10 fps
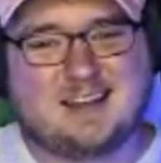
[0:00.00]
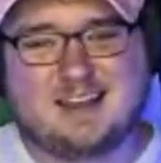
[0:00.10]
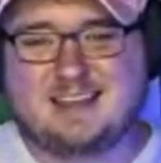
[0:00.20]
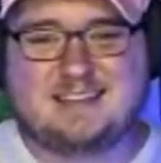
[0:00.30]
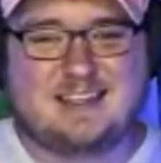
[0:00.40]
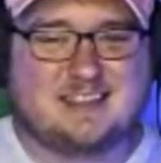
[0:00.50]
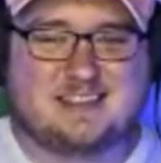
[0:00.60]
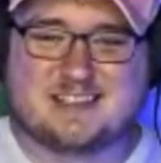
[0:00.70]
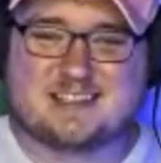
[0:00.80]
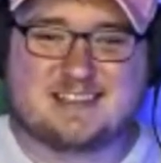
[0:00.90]

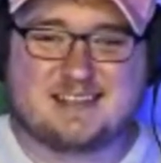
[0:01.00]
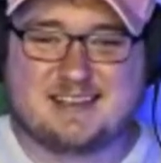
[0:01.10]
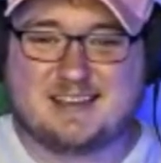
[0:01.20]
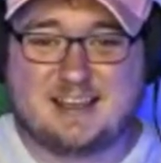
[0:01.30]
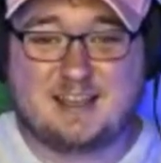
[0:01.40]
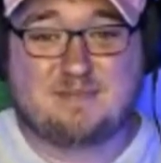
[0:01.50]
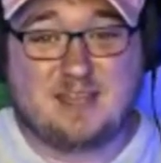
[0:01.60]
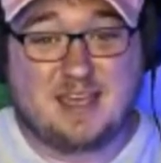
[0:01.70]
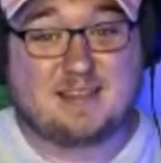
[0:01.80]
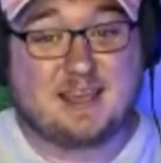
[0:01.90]

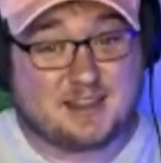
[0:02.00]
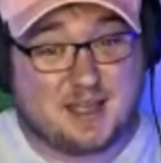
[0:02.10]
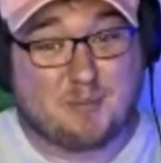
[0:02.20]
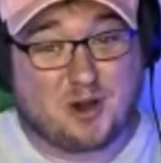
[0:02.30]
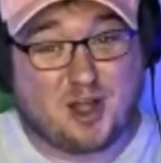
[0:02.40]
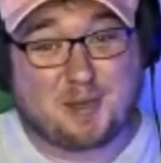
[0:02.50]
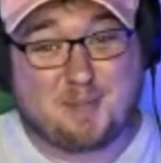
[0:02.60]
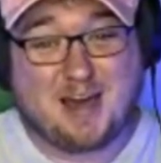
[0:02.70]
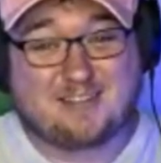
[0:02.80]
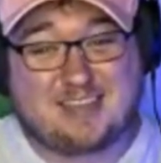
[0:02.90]
It did a number on me
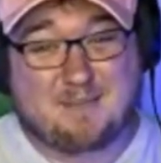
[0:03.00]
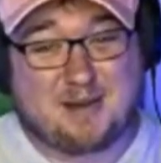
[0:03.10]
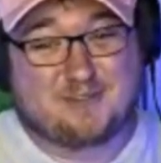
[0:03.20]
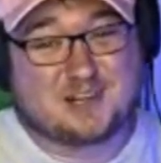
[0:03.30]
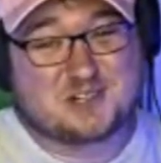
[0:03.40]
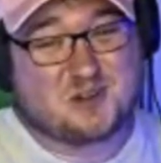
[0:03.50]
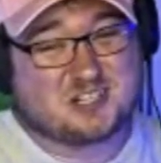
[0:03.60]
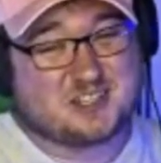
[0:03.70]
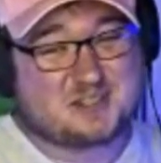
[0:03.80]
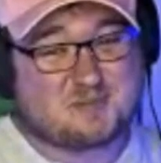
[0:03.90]
by the time I finished
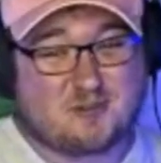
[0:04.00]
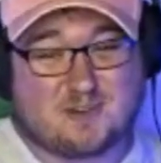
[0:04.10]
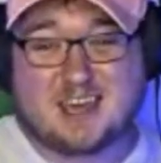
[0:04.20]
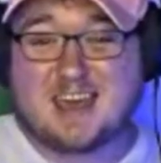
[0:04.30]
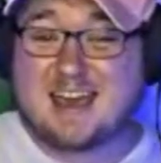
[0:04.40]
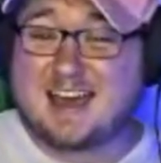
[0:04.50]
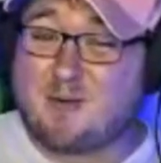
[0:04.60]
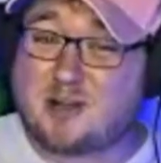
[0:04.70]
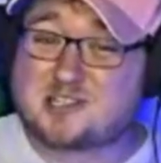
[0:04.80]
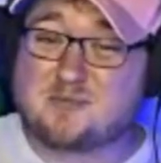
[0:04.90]
watching this movie. And I
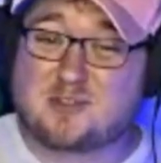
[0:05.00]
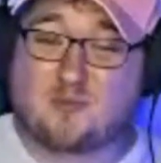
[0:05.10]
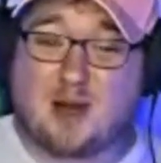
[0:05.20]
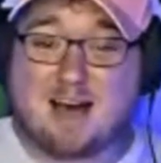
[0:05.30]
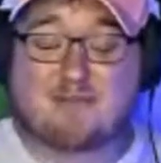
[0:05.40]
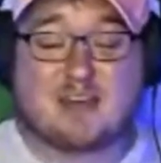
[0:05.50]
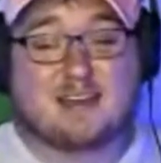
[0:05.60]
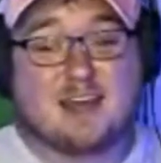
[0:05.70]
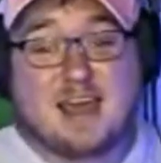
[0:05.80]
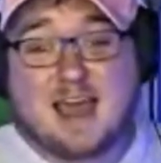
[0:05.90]
watched it with the wife,
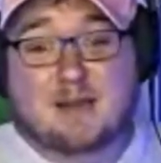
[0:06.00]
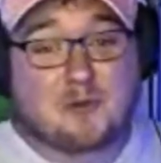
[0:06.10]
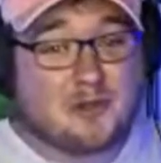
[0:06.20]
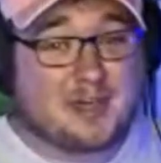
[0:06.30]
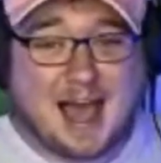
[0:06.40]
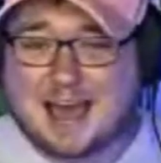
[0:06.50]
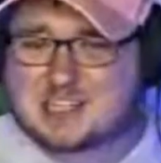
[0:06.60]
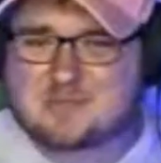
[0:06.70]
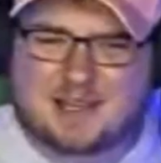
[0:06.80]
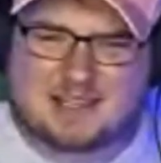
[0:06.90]
and really I
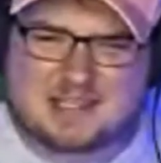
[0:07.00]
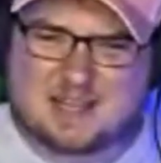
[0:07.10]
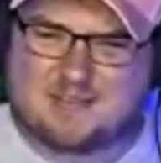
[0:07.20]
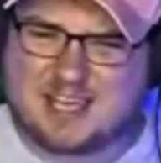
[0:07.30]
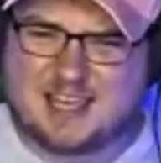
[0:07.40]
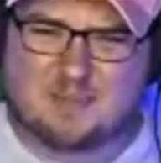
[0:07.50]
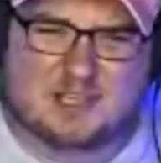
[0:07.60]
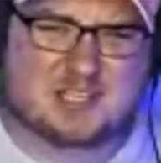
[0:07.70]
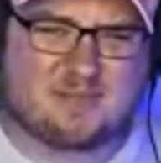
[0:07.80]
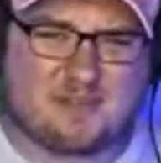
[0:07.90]
expected Stephen King to
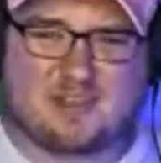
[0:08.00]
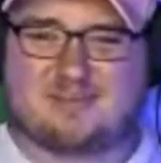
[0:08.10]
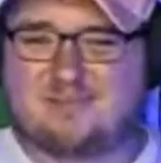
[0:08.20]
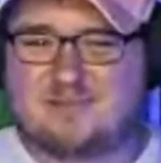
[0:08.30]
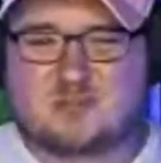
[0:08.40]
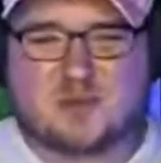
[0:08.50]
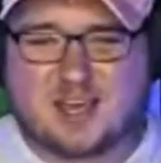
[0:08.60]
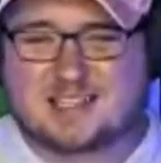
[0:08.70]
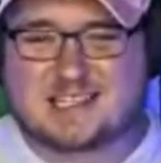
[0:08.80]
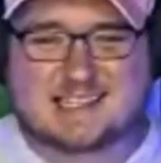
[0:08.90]
be something, just
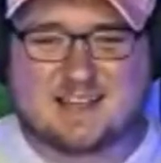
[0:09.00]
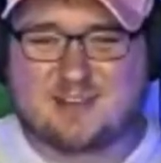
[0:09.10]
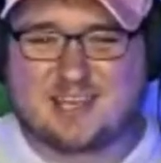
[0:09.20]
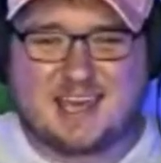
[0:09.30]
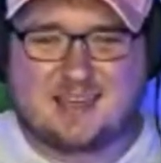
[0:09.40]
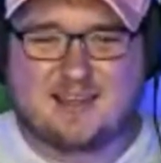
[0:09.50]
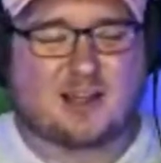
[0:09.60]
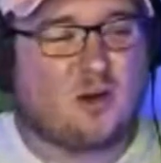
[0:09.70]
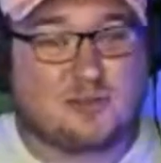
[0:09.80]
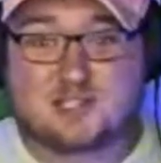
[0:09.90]
because it's Stephen King, you're like,
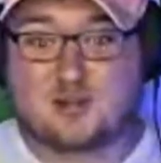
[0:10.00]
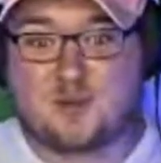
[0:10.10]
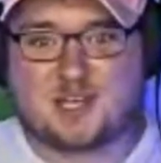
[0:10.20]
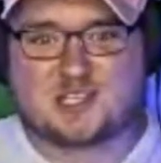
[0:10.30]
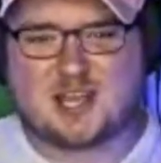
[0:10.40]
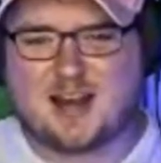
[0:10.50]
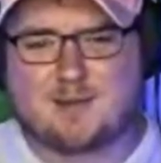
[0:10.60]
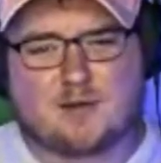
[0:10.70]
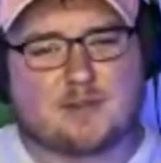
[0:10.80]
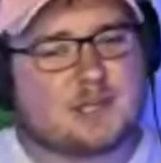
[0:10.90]
oh, this is going to be a scary
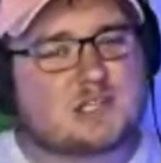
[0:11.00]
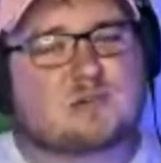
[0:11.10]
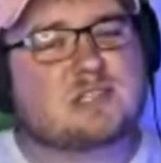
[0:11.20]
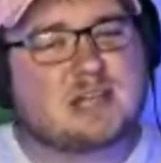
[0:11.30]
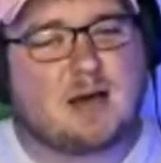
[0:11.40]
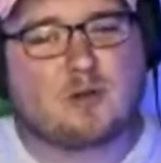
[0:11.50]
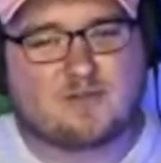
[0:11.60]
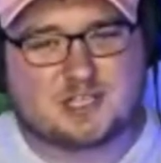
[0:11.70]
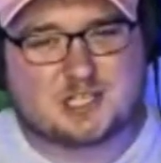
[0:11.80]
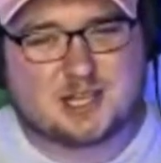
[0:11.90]
movie. This was not one of
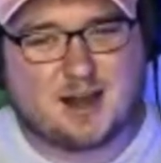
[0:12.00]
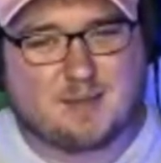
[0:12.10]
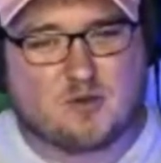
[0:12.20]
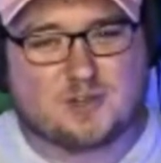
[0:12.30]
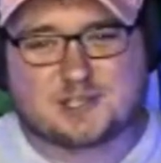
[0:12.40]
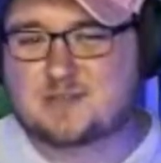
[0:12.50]
his scary movies.